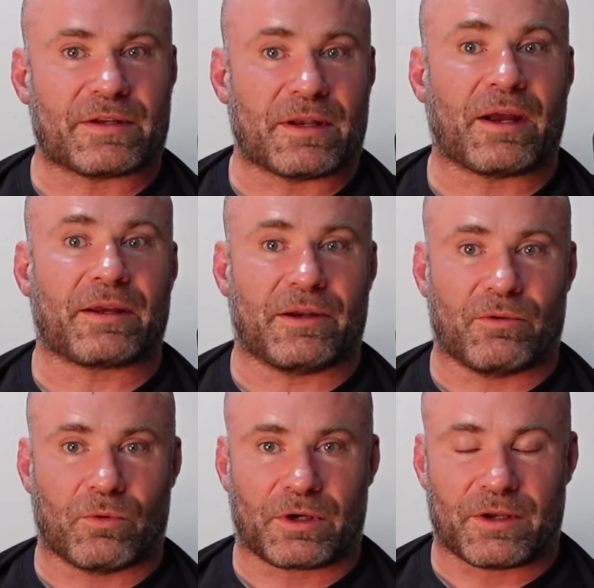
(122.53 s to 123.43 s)
and not get
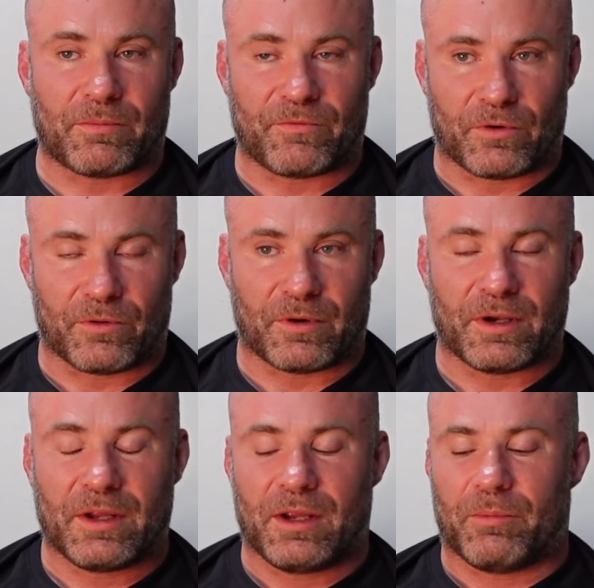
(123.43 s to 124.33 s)
it worked up further,
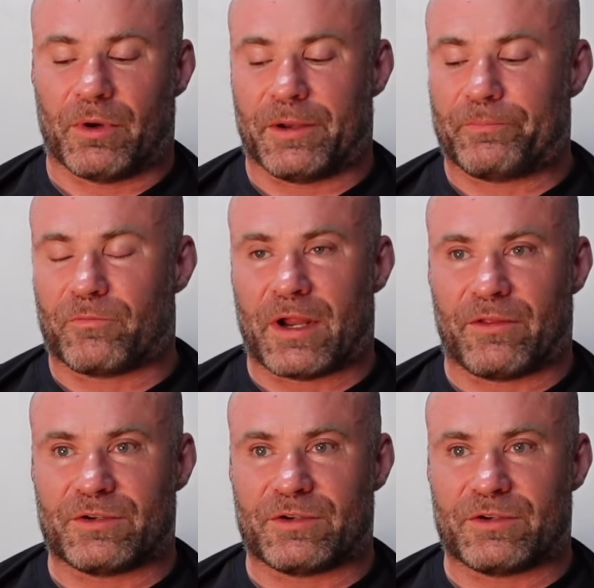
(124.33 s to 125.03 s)
but rather